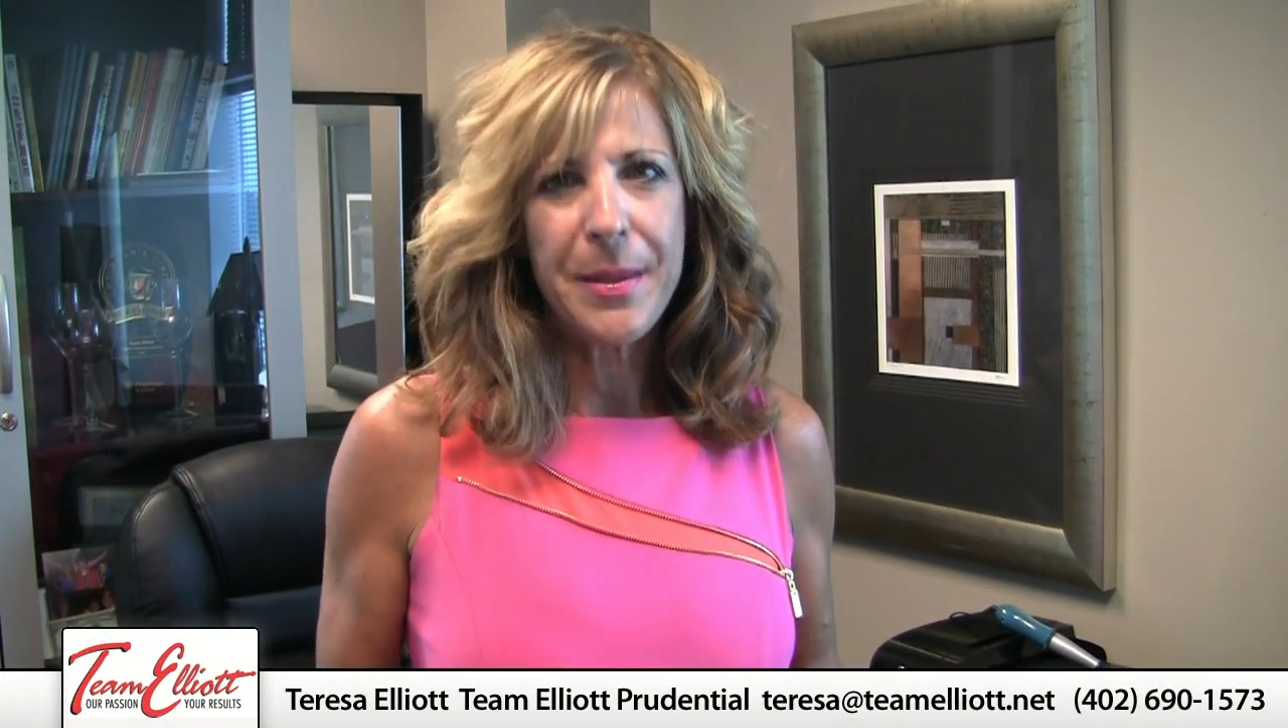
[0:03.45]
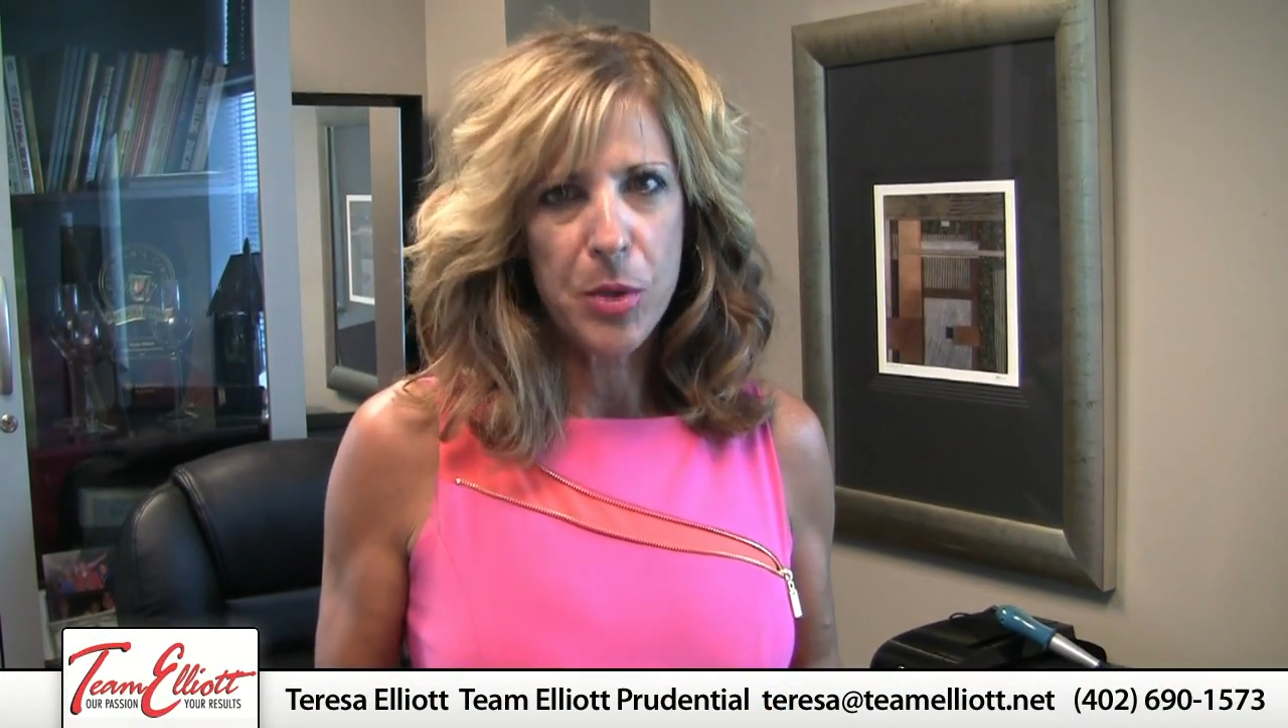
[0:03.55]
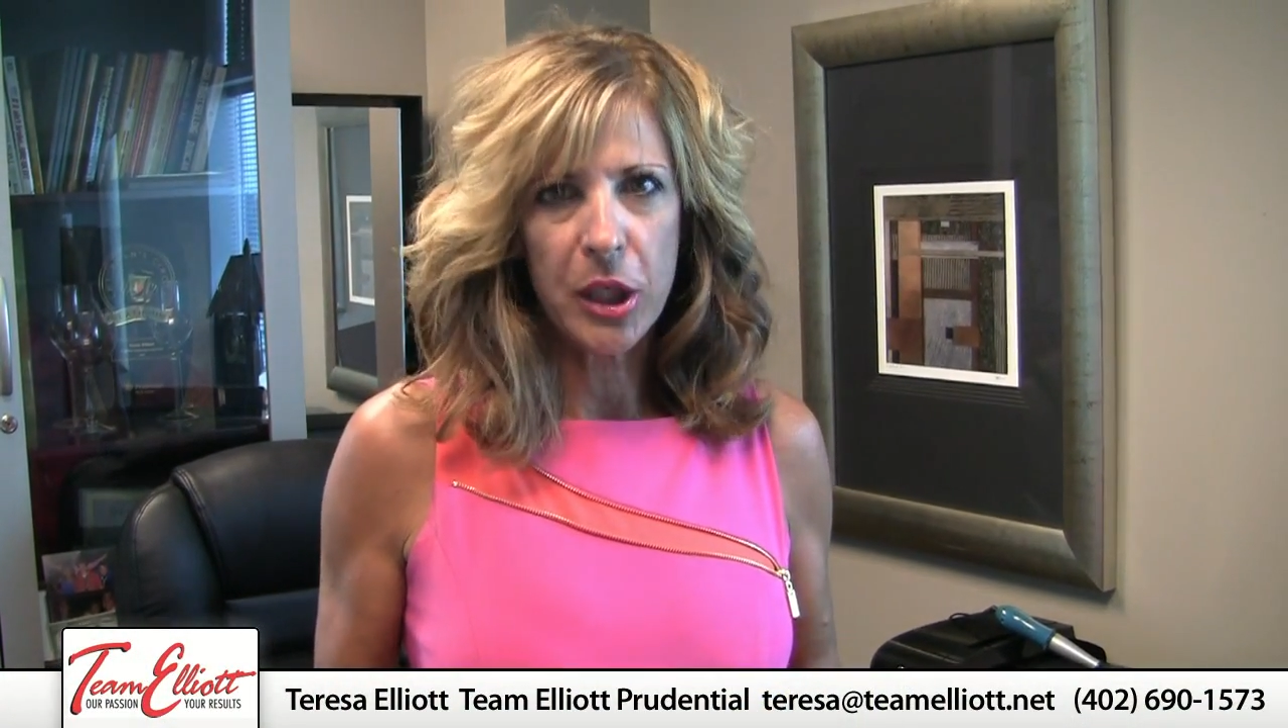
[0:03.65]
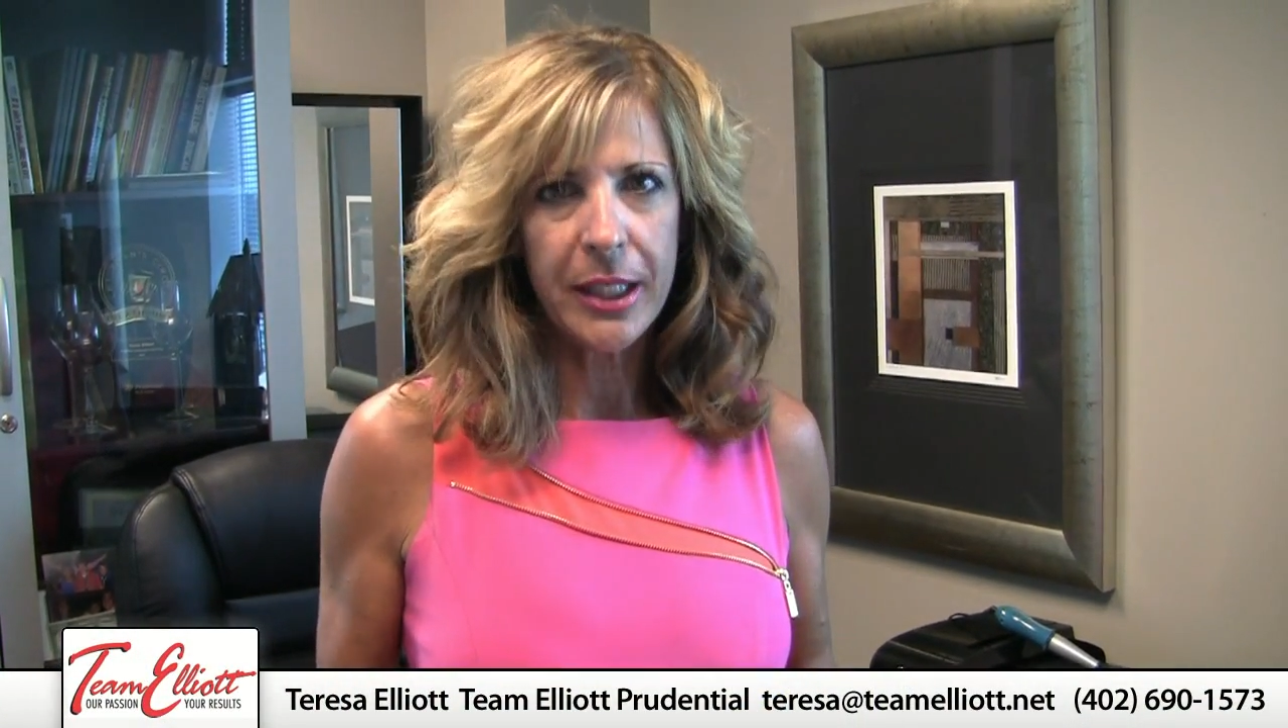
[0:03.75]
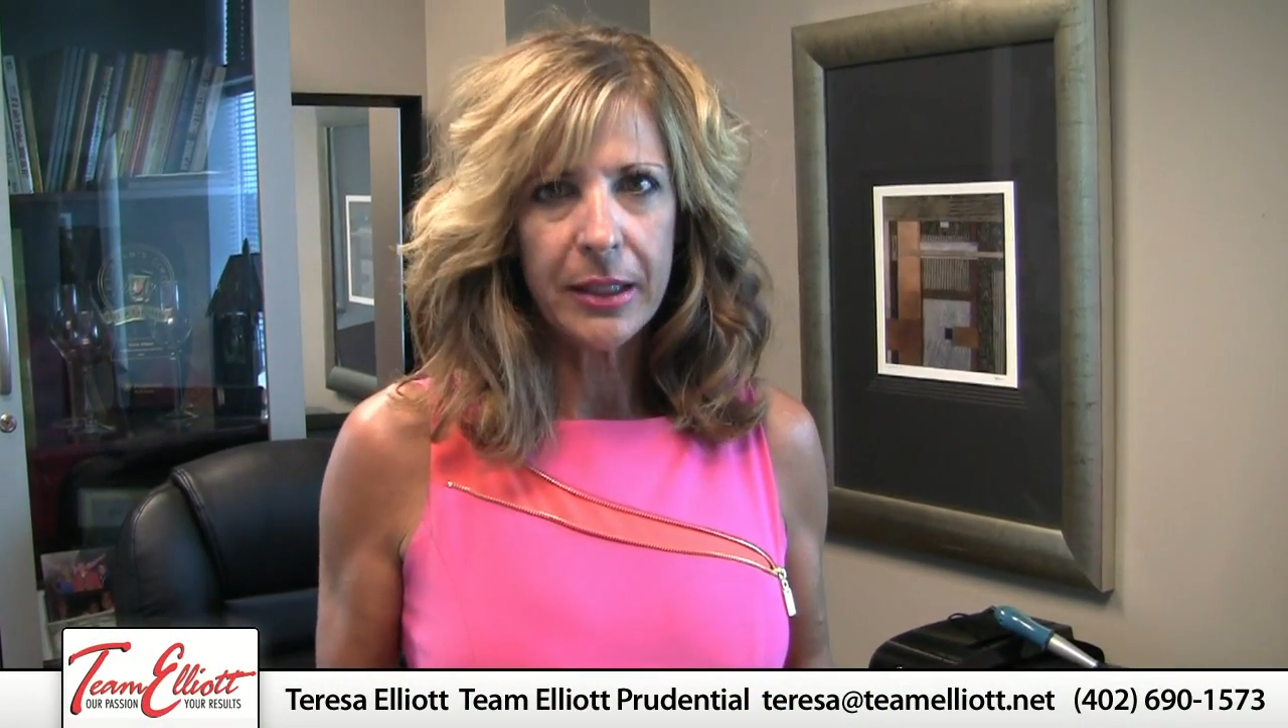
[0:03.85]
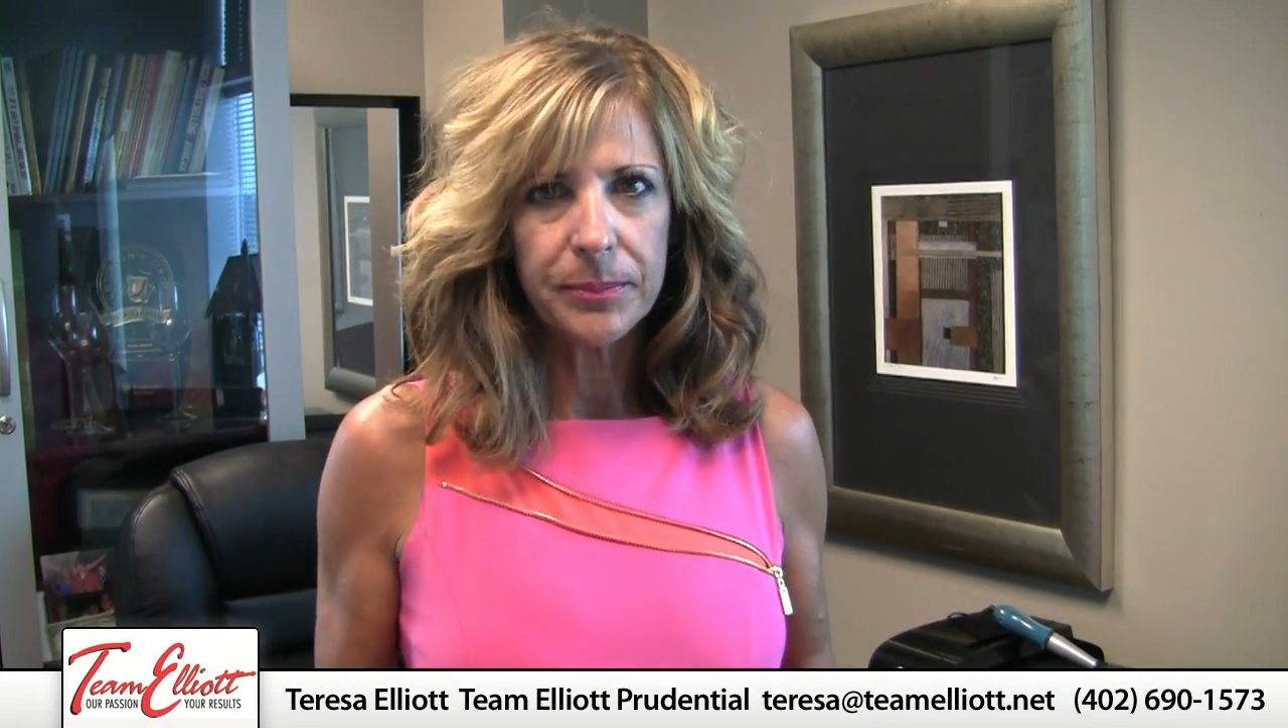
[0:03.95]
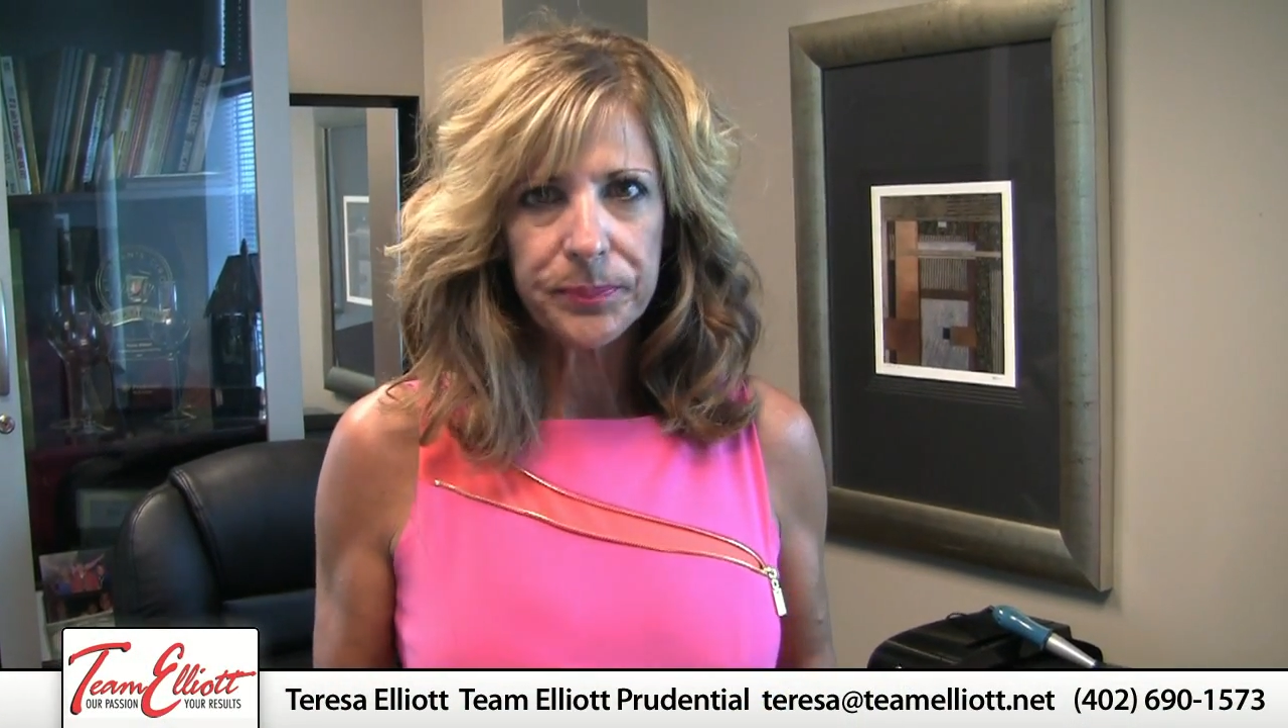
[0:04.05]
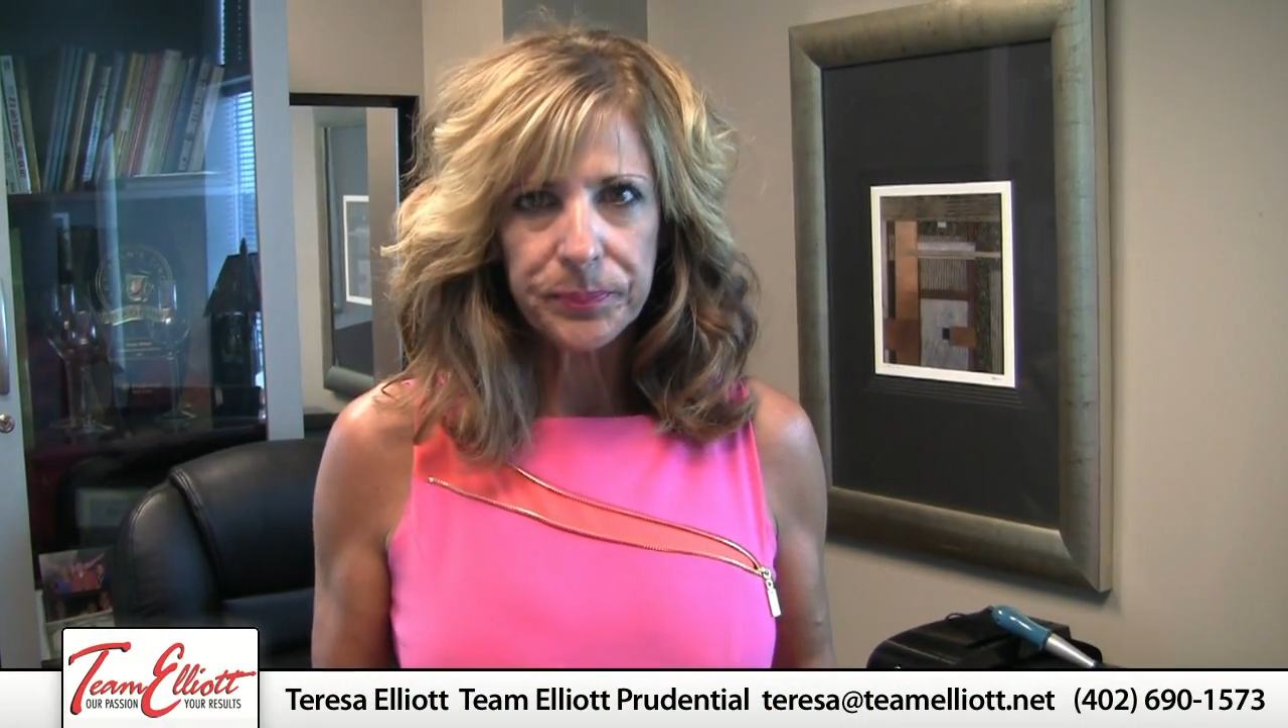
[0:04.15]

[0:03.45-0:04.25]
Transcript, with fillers: the market?